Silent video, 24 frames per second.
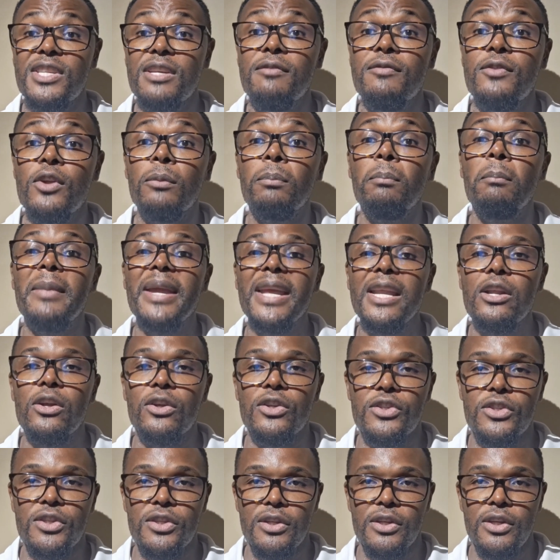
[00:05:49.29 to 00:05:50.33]
if not
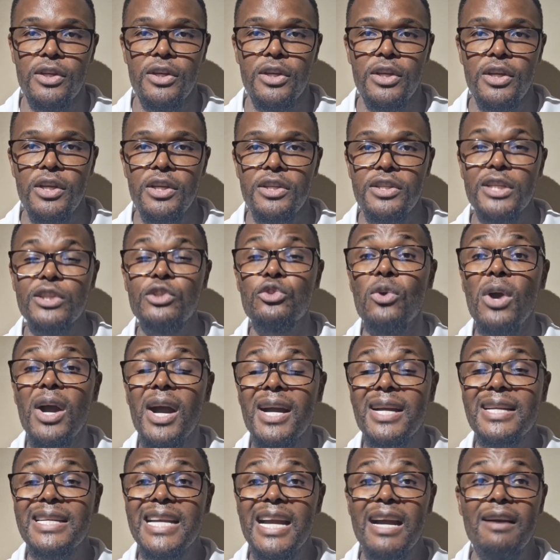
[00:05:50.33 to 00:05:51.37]
millions, just to
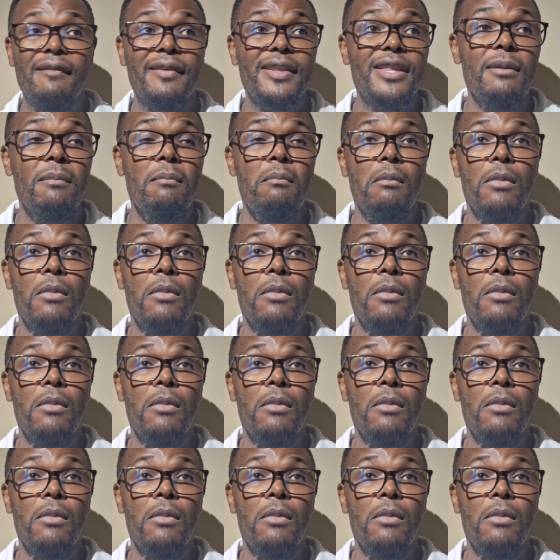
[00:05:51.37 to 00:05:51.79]
uncover